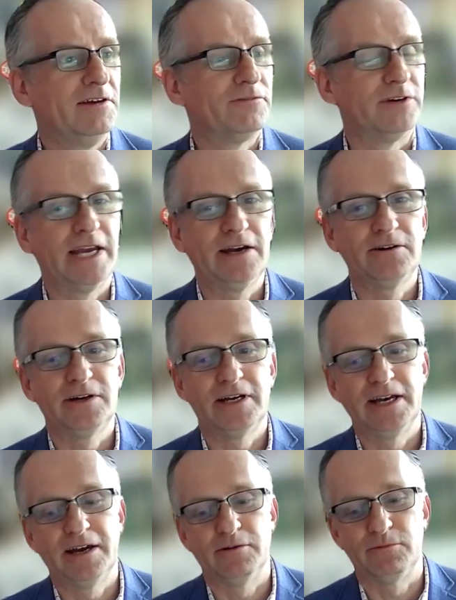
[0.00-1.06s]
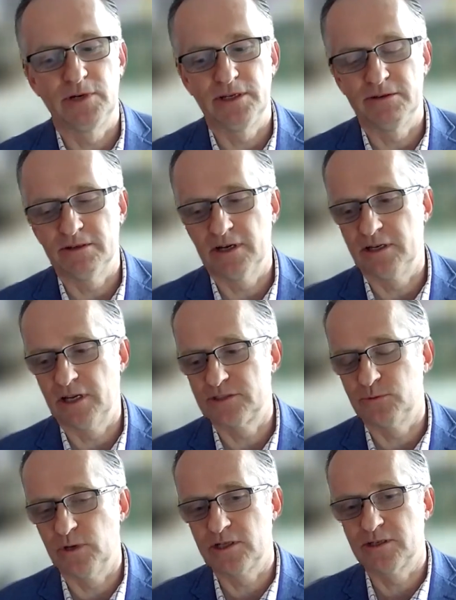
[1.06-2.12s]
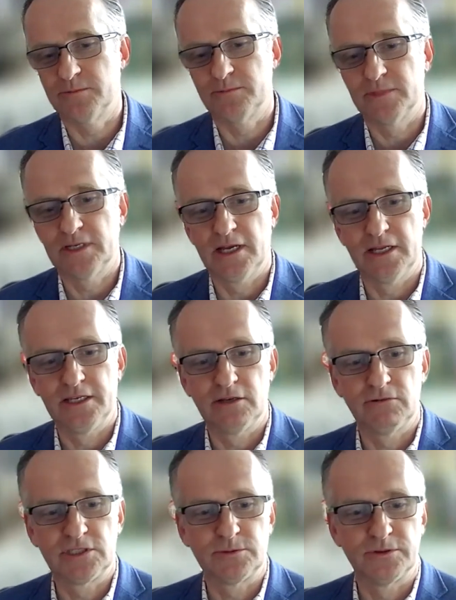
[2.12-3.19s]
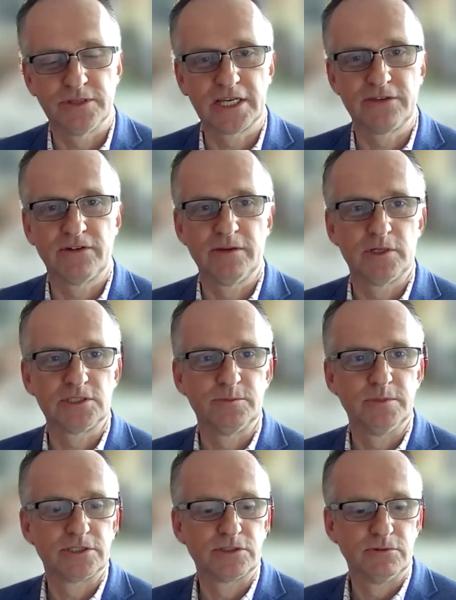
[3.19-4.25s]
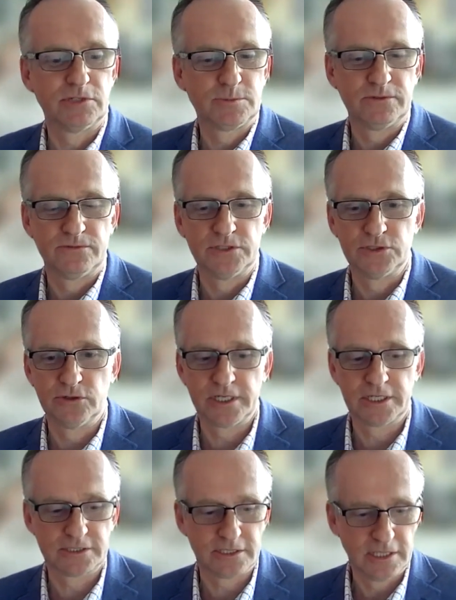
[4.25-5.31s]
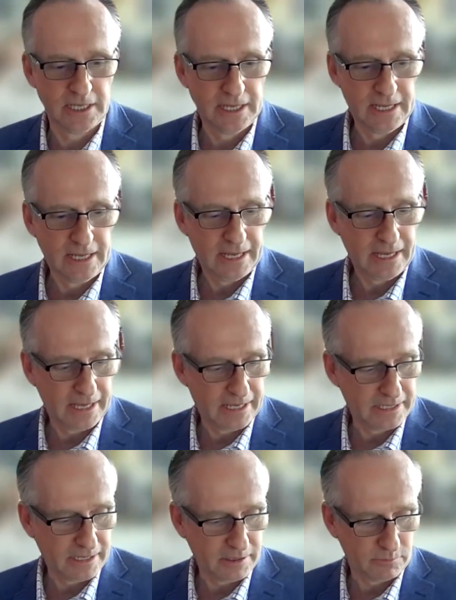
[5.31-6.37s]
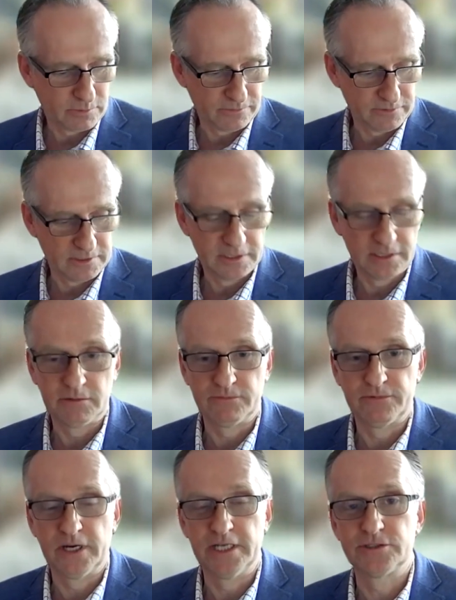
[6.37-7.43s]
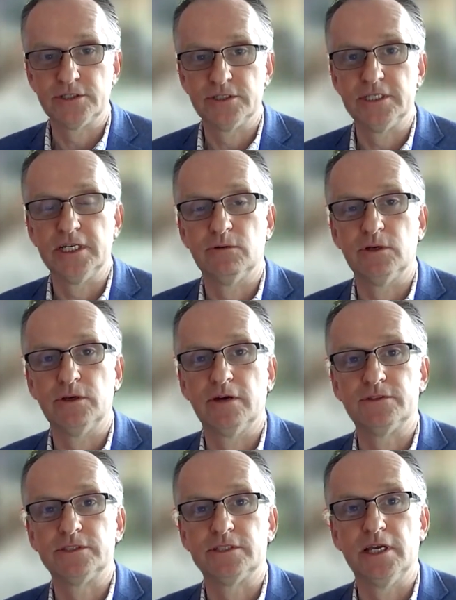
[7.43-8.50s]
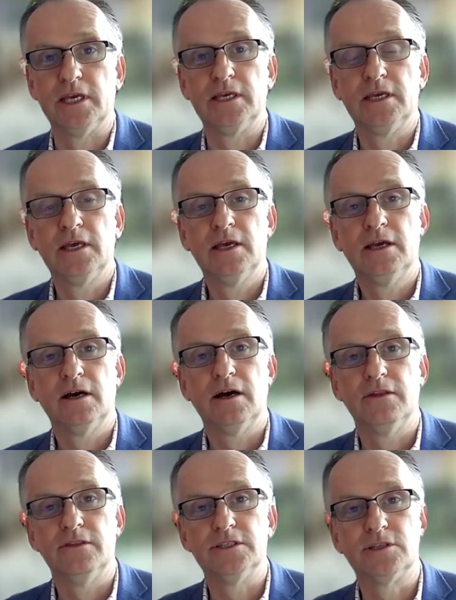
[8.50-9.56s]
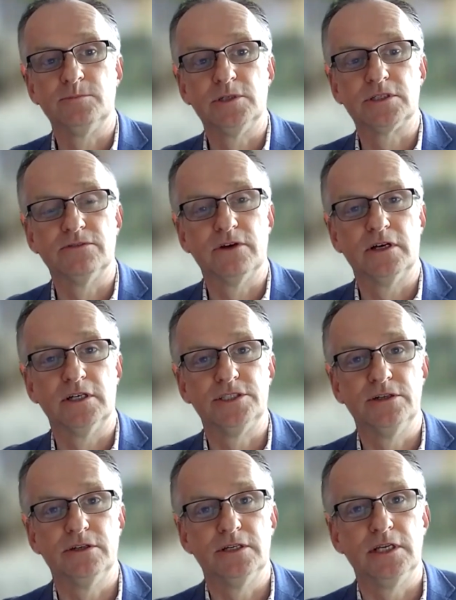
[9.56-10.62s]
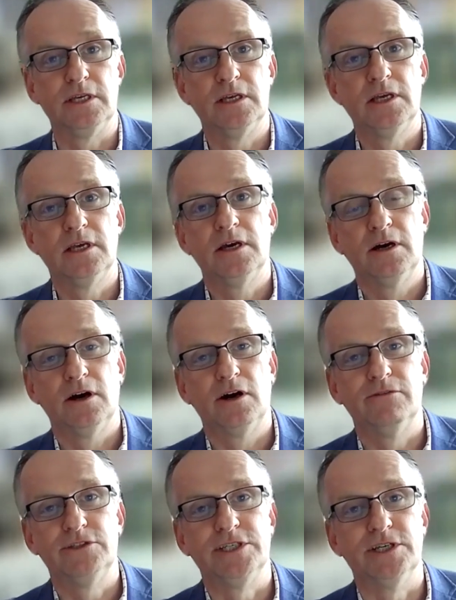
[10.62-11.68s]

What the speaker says: for now, I'd like to welcome Neale Richmond. Thank you very much, Minister Richmond, for joining us. We're very interested to hear what you have to say on this subject of Irish unity. Over to